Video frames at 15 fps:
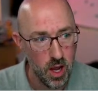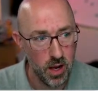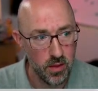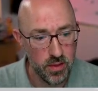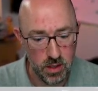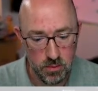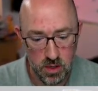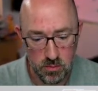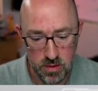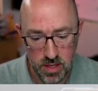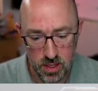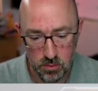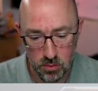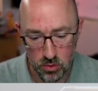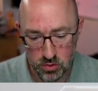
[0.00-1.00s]
And then I'm going to
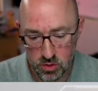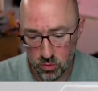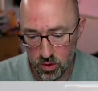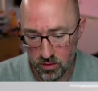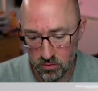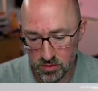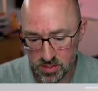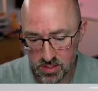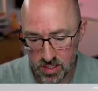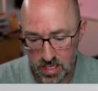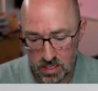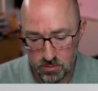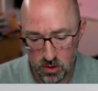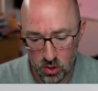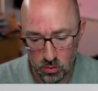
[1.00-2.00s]
be able to reference the
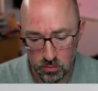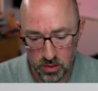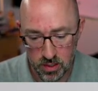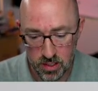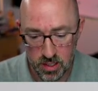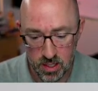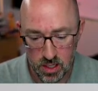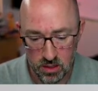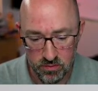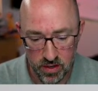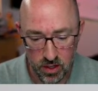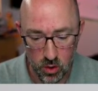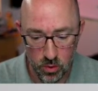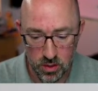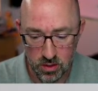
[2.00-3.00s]
email. But again, if I
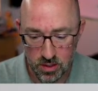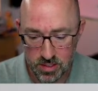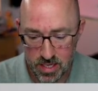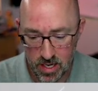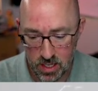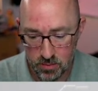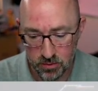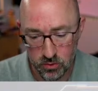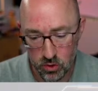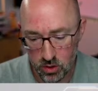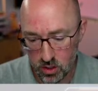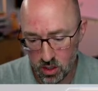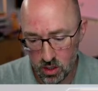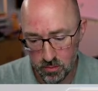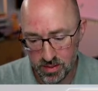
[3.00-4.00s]
go into the dynamic
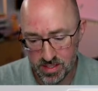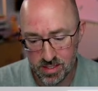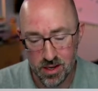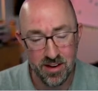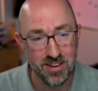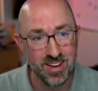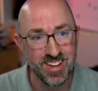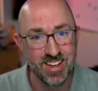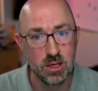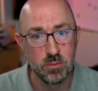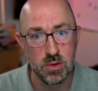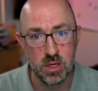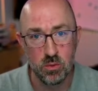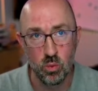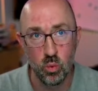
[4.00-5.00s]
lookup, it's not going to give
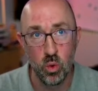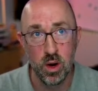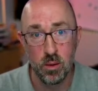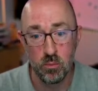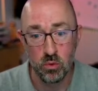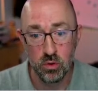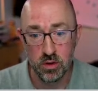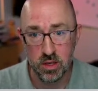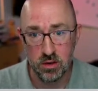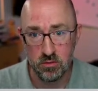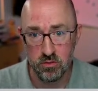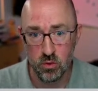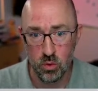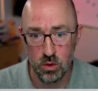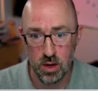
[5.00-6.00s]
me what I'm looking
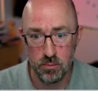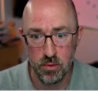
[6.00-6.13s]
for.